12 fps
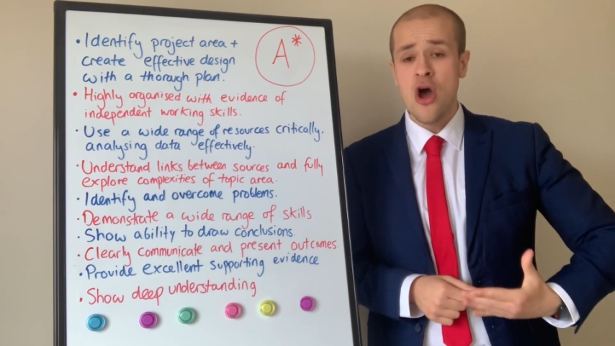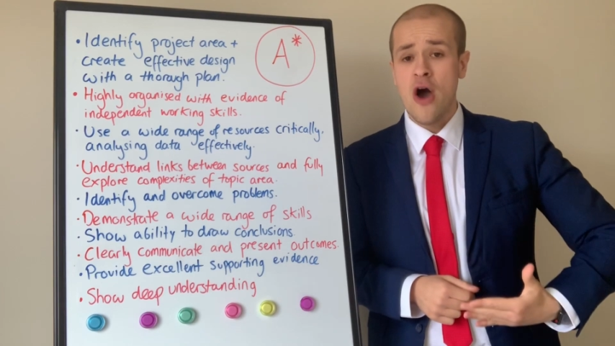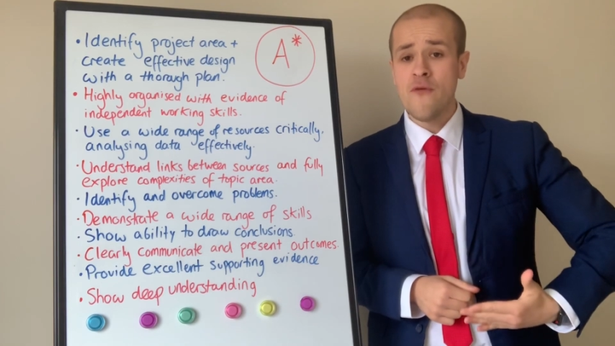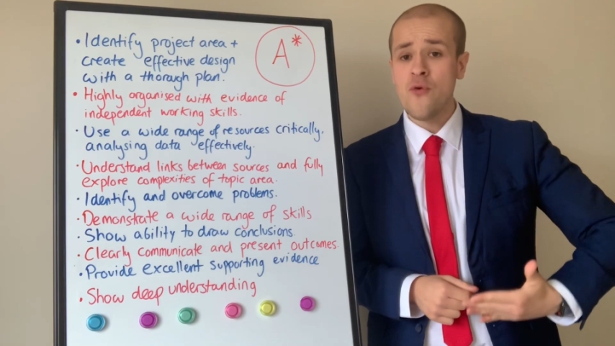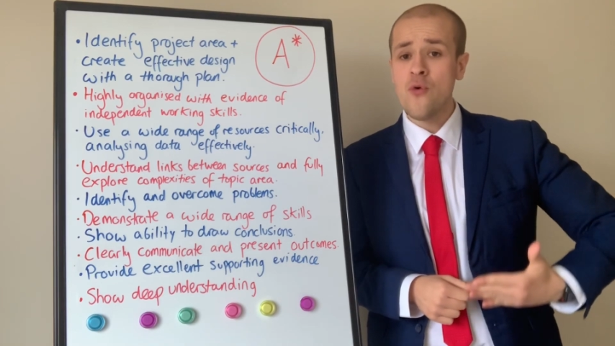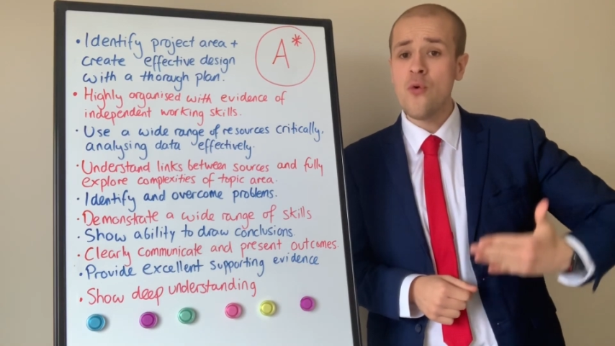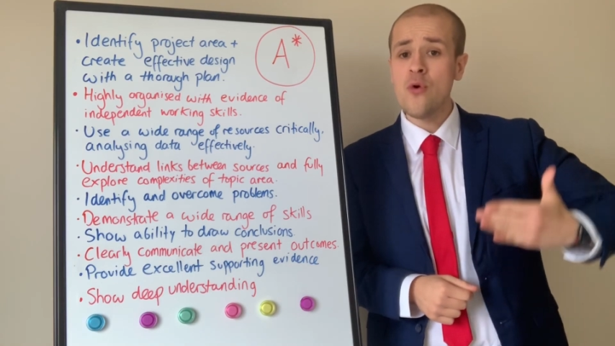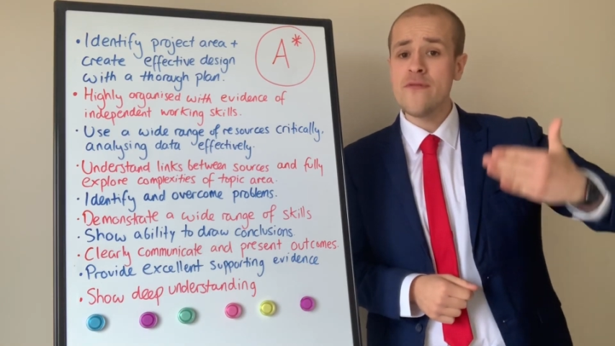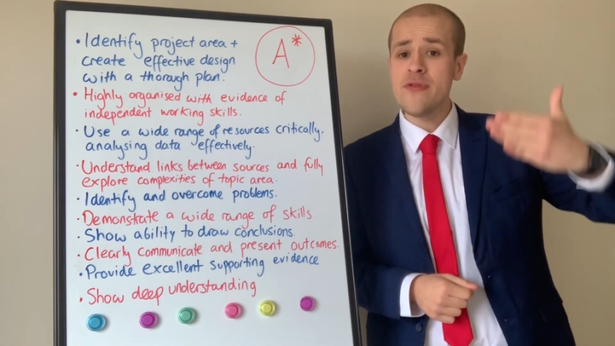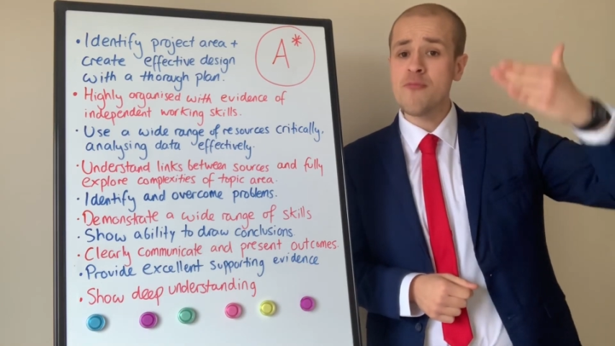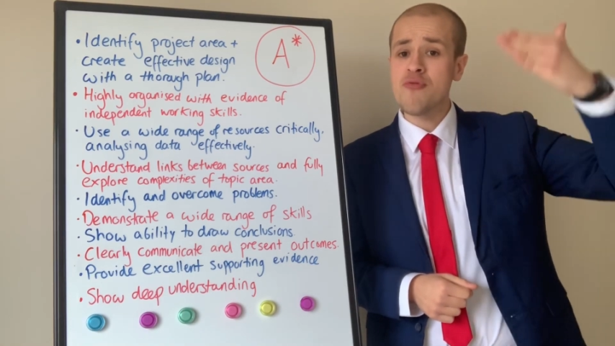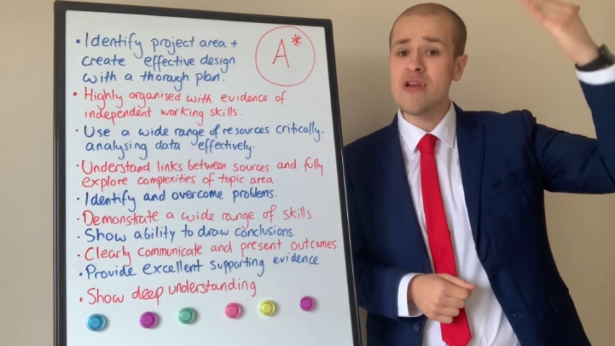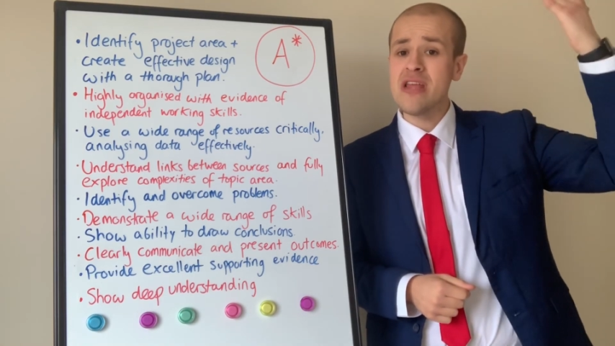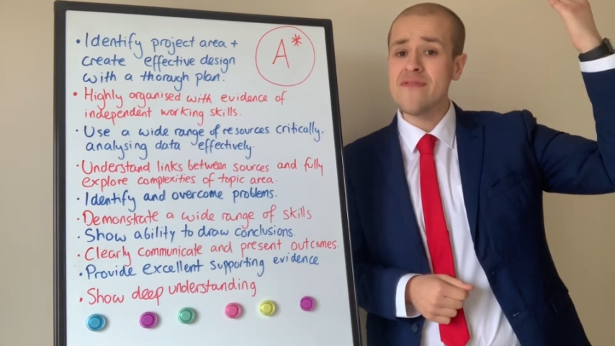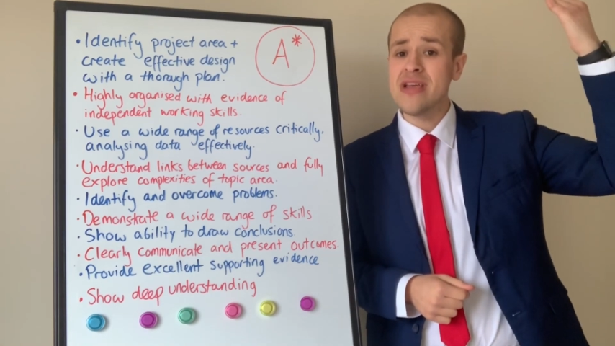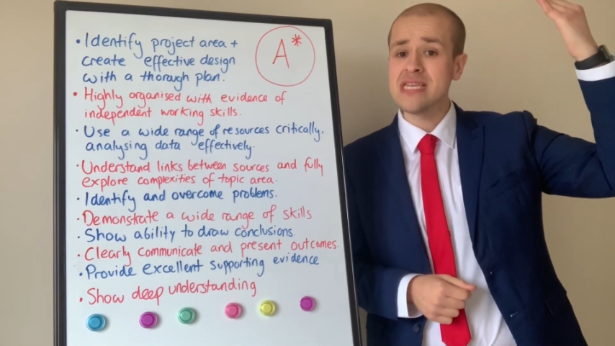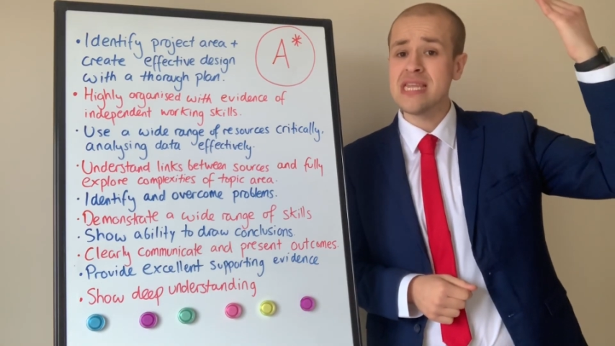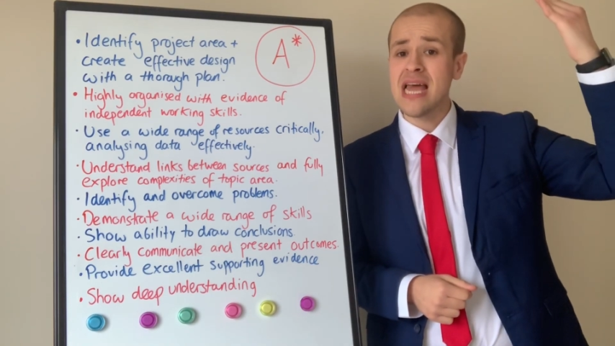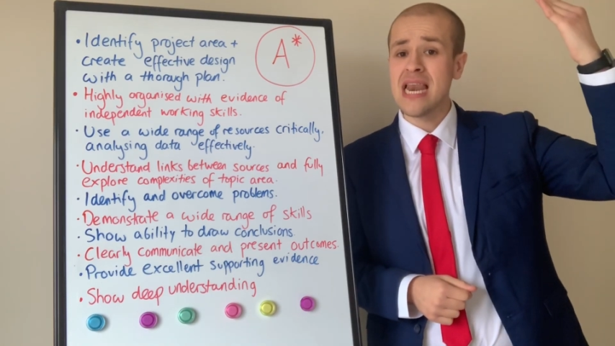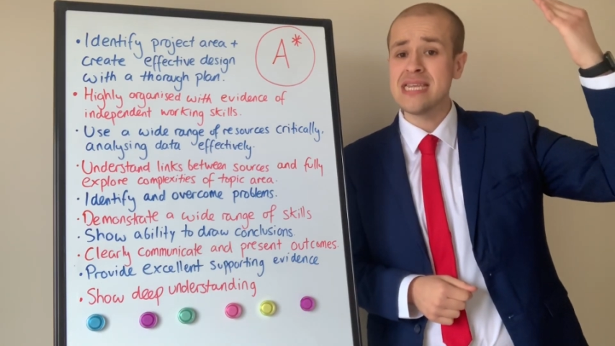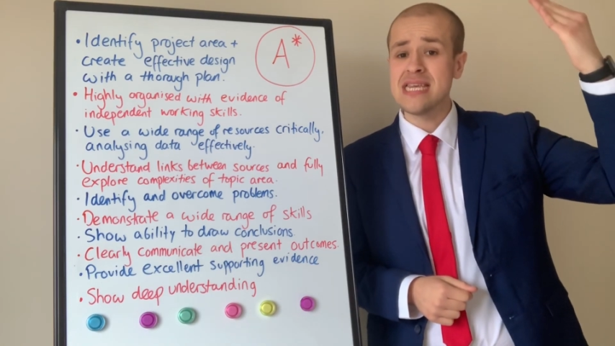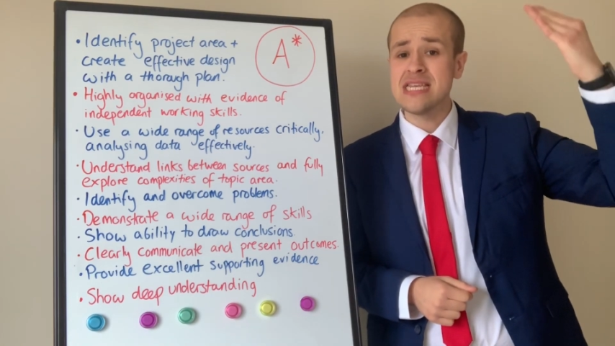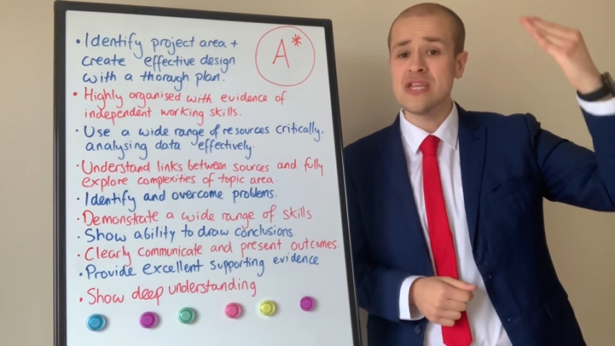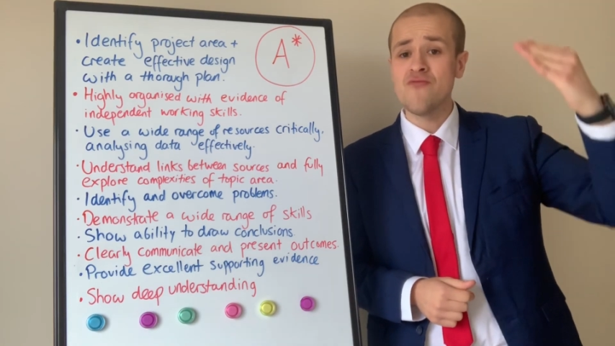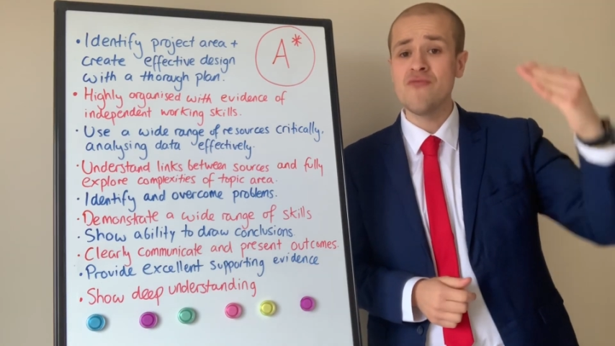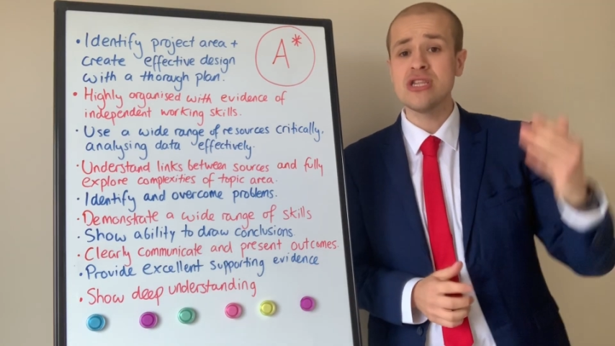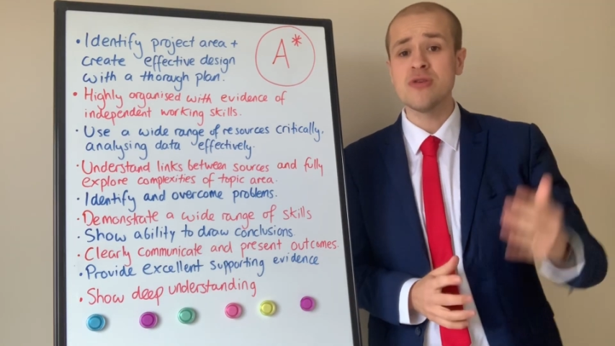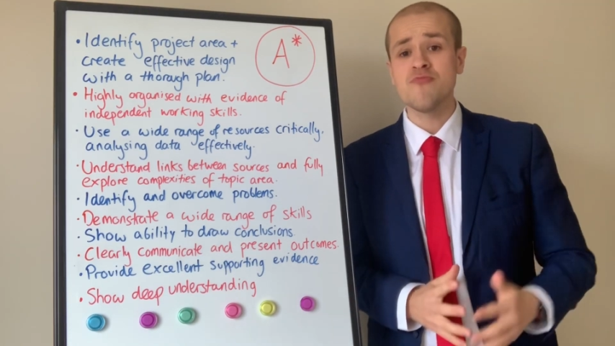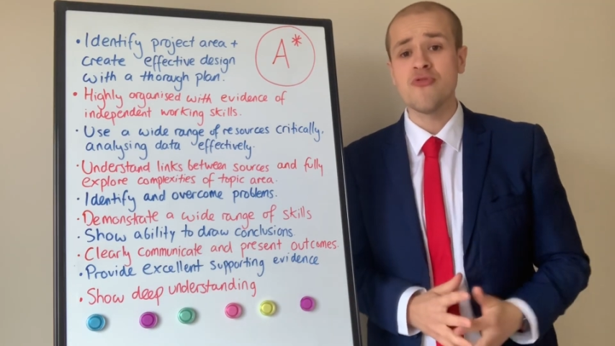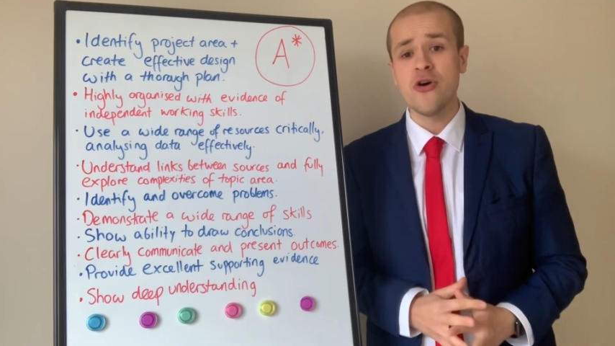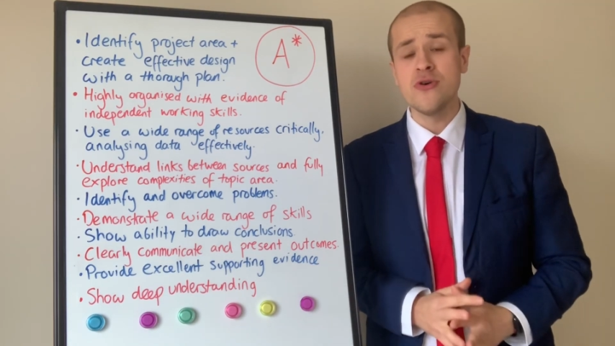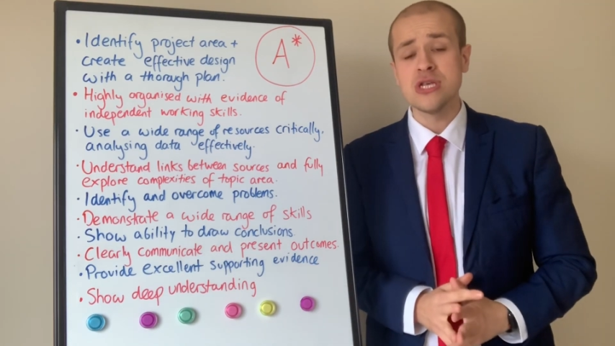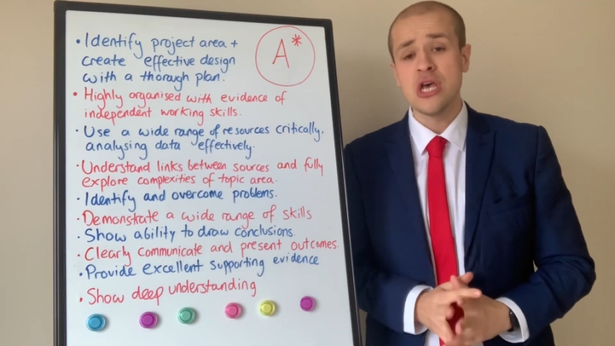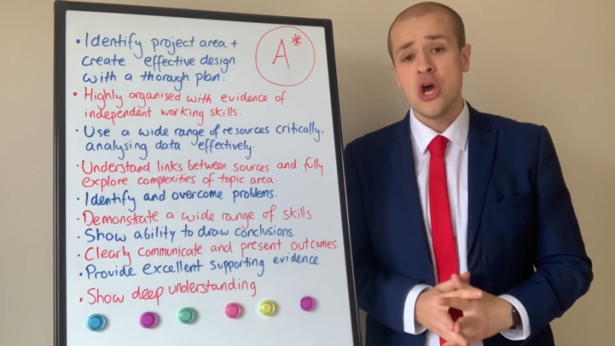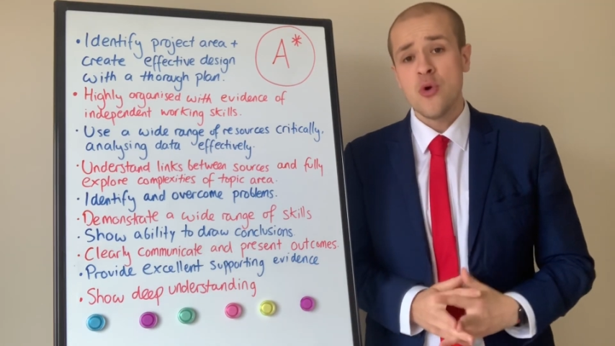of all of the previous analysis and written prose